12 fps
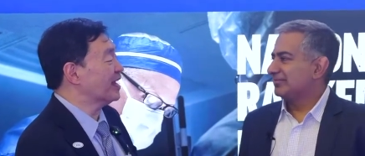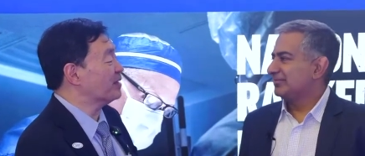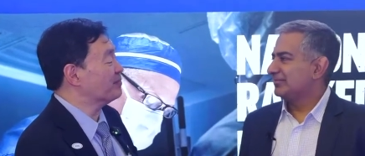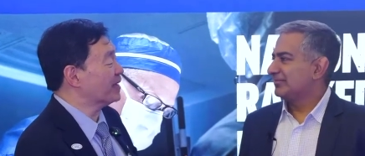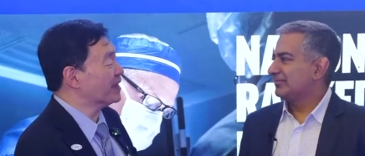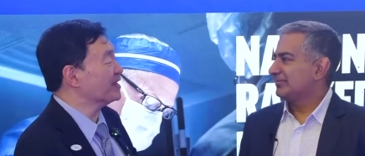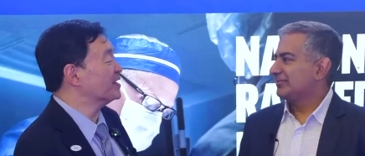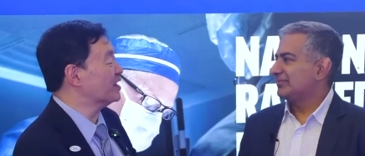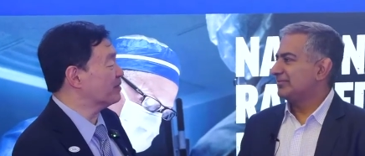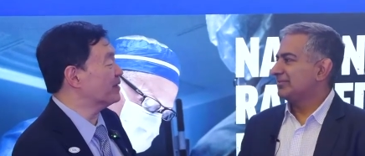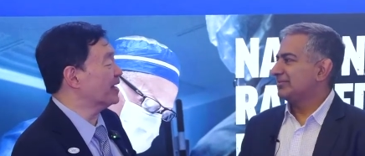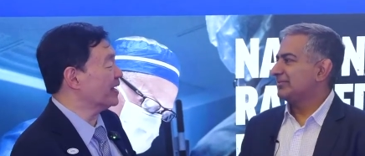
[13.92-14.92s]
Speaker 1: a
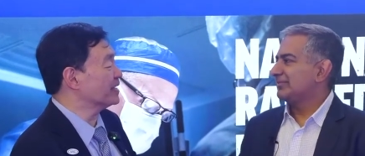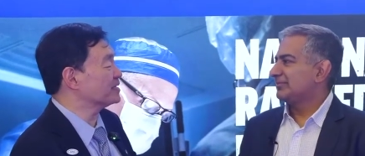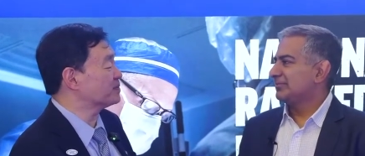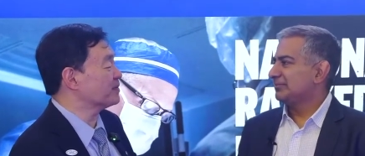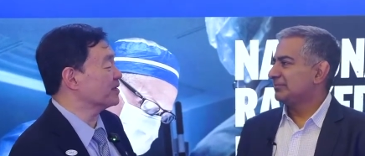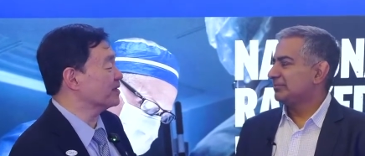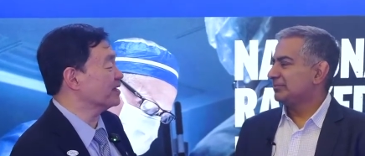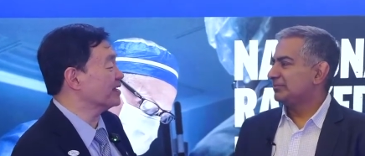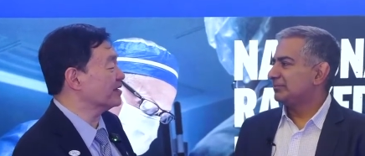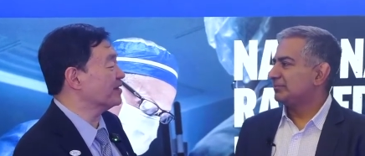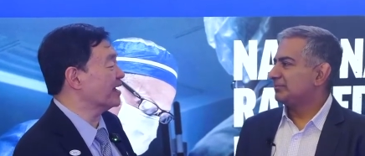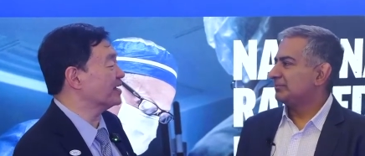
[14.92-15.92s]
melanoma expert,
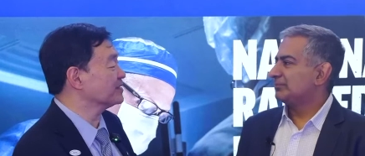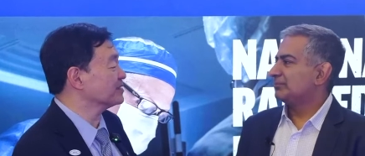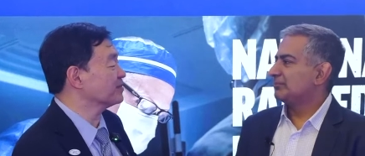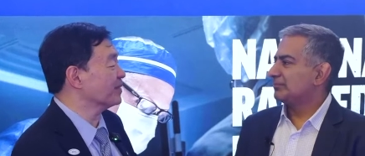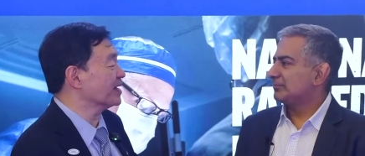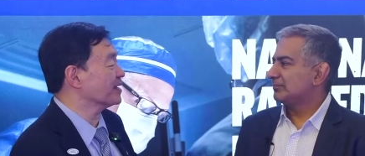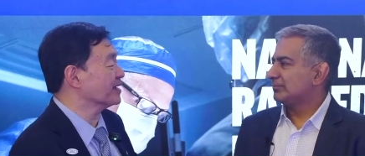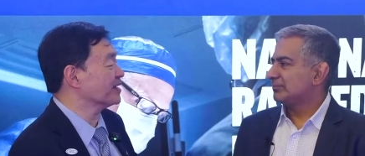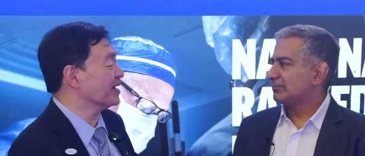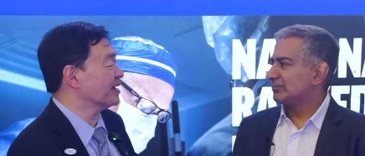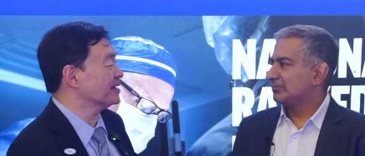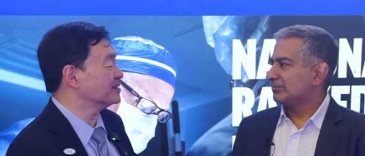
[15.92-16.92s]
internationally
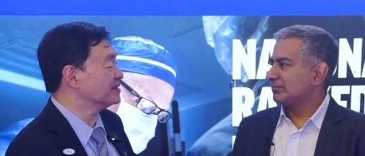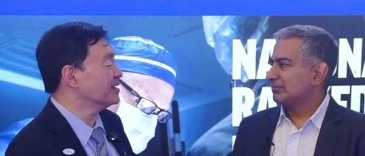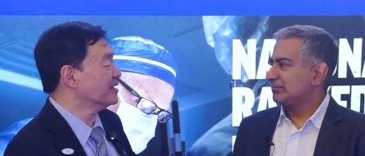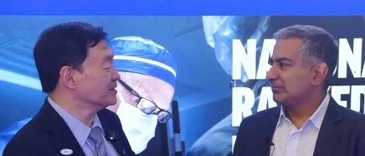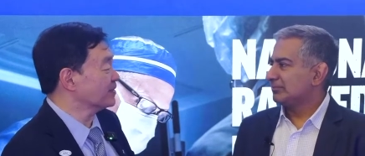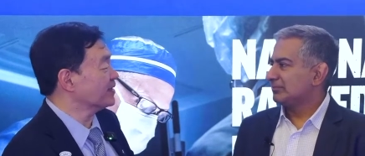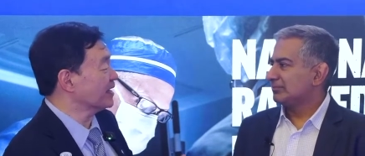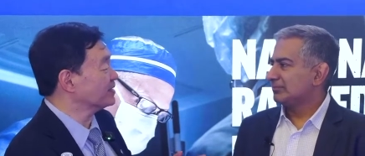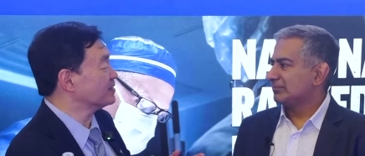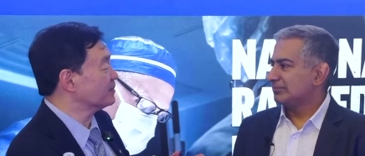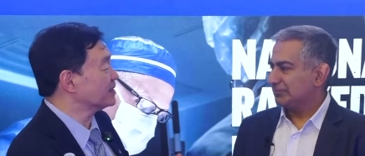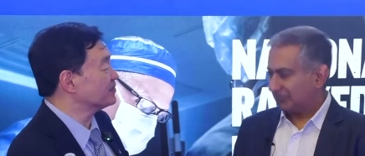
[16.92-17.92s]
recognized. So thanks
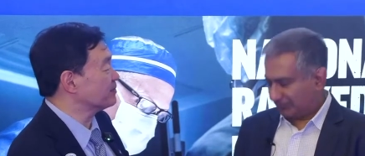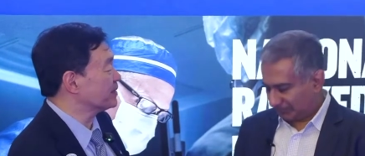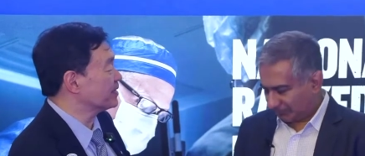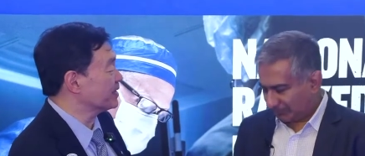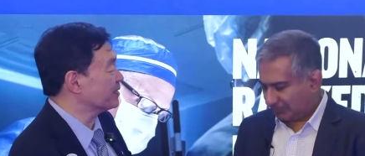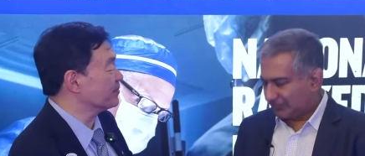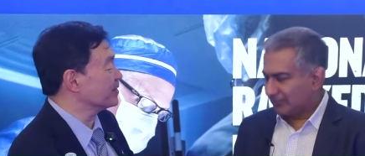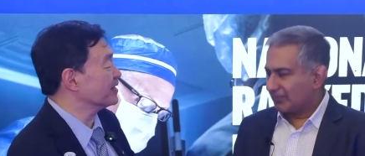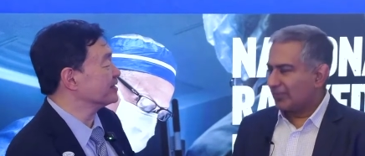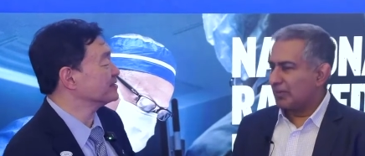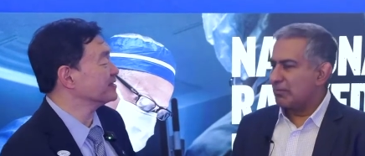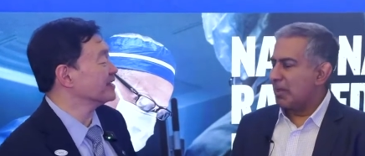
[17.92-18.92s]
so much for being here with
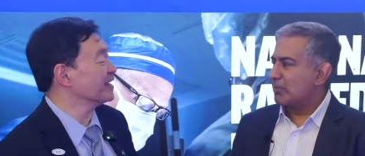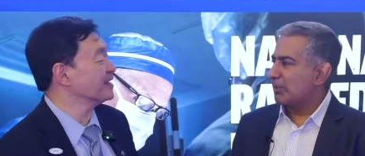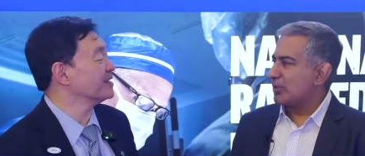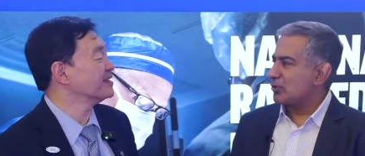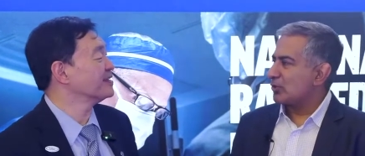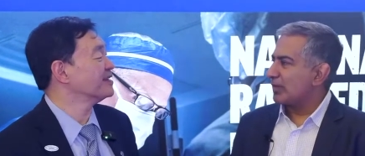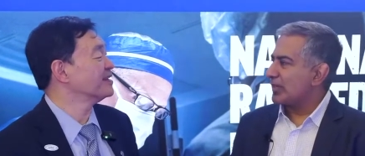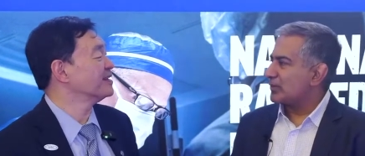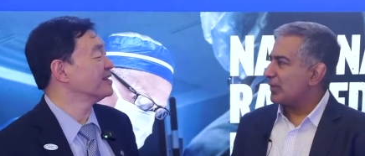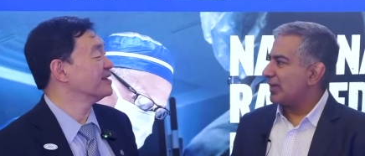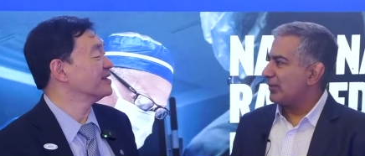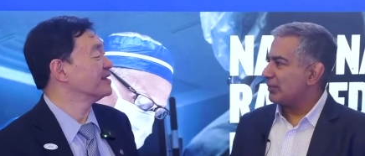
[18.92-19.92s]
us today. My pleasure.
Speaker 2: Thanks
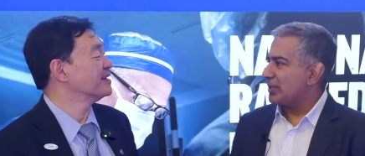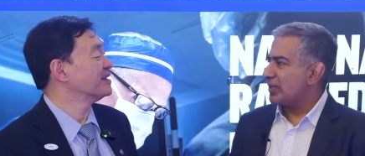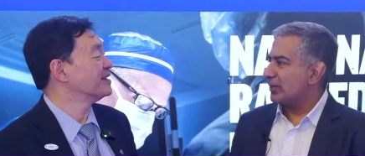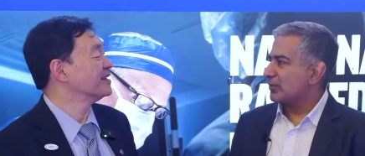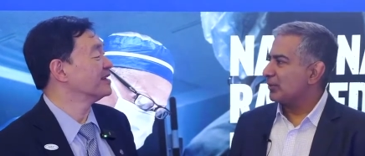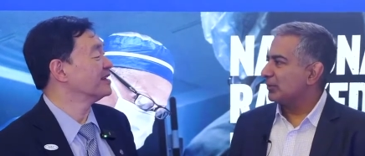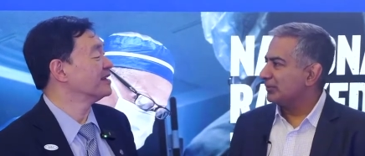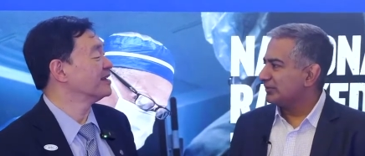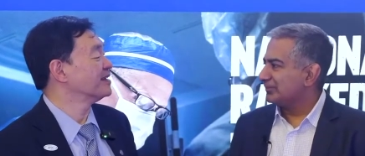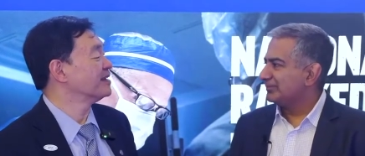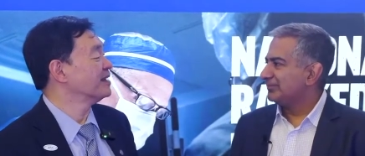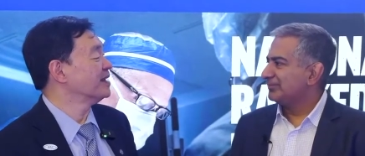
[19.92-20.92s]
for having me, Doctor.
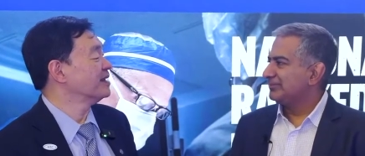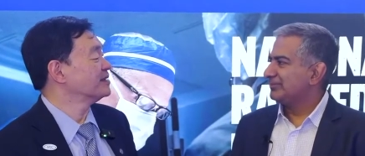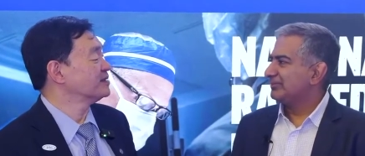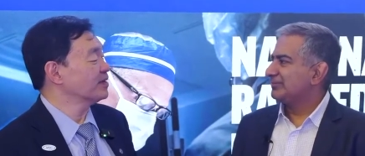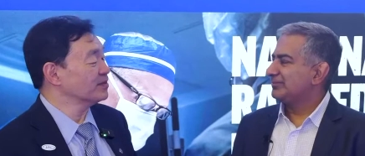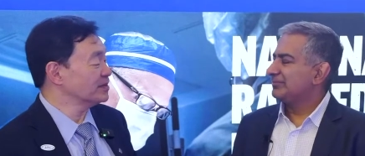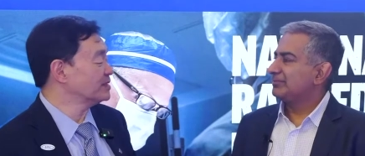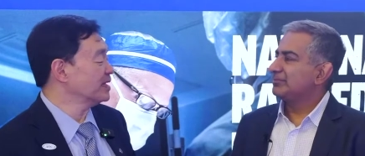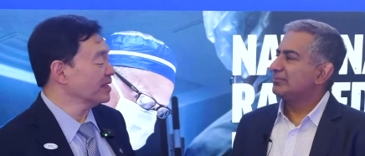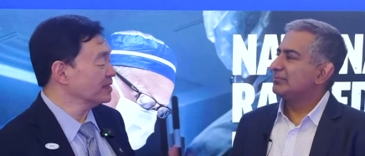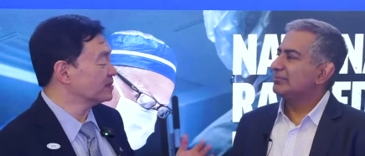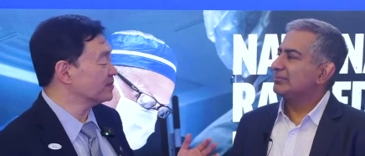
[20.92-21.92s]
Speaker 1: So
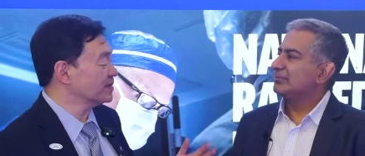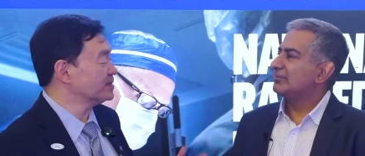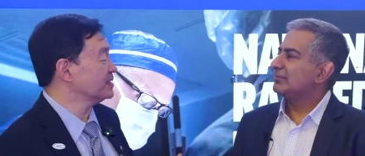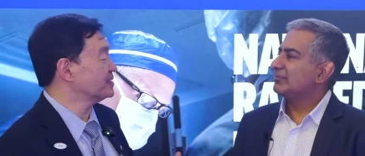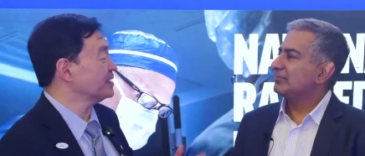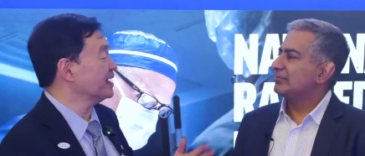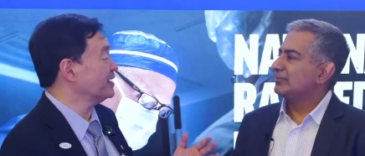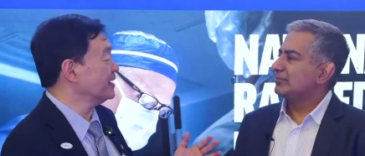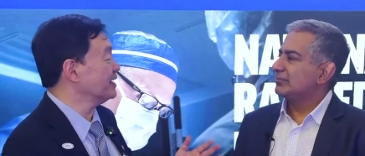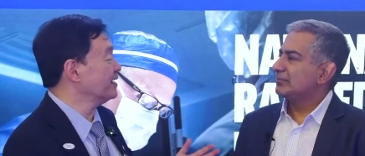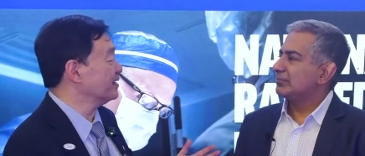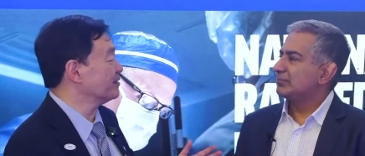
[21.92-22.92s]
tell us what's exciting
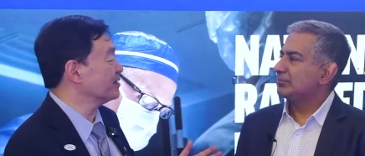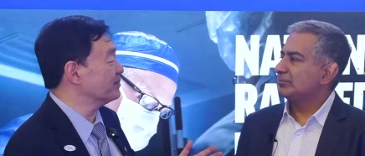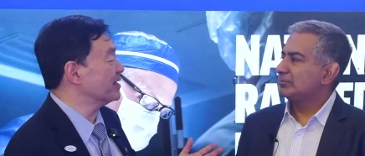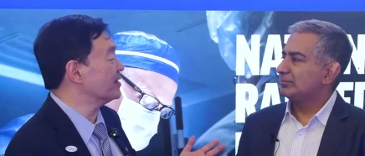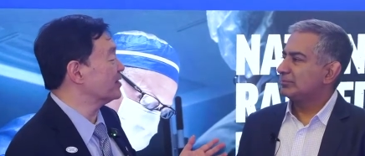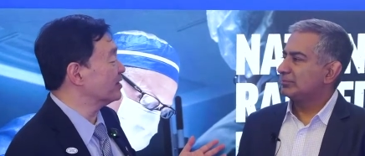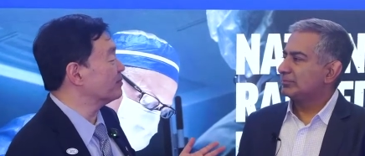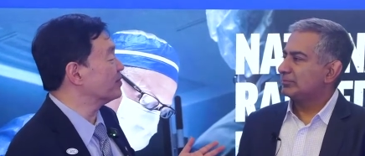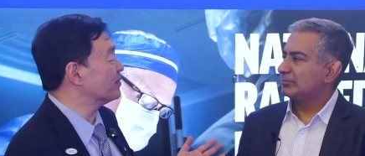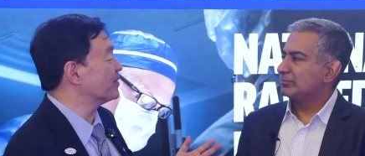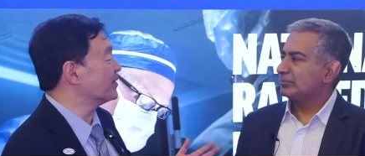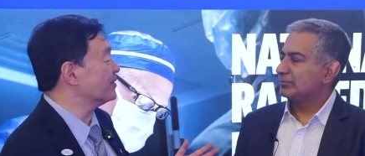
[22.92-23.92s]
here in the melanoma
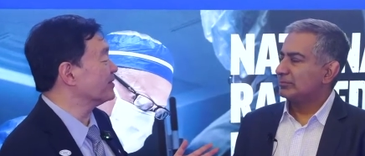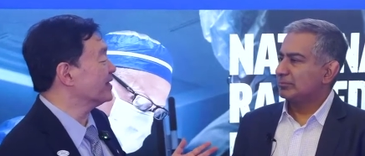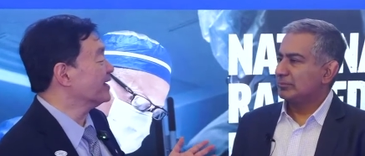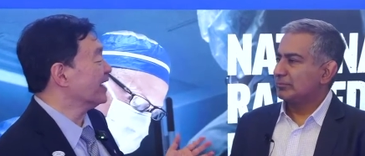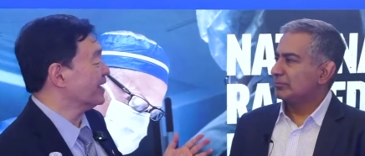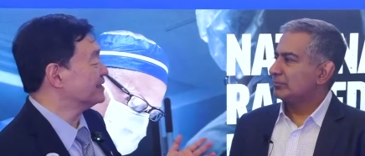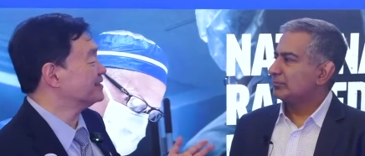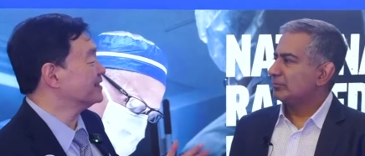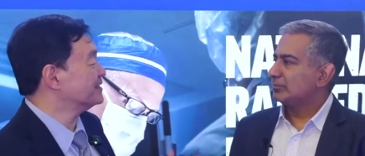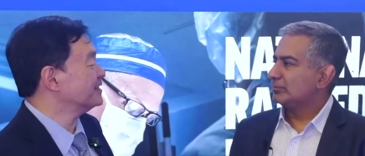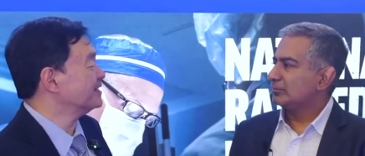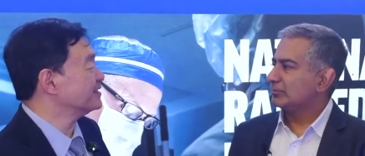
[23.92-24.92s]
world at
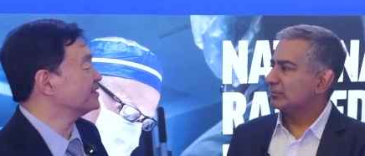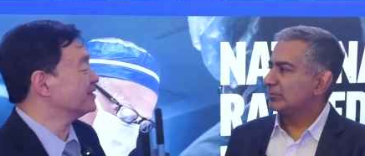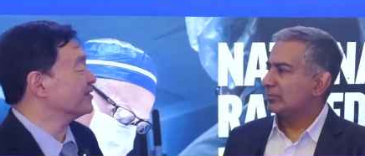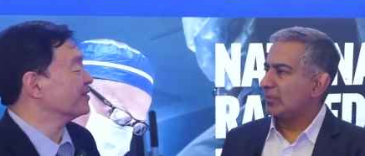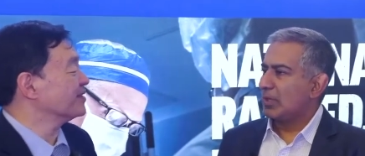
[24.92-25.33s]
SITC this year.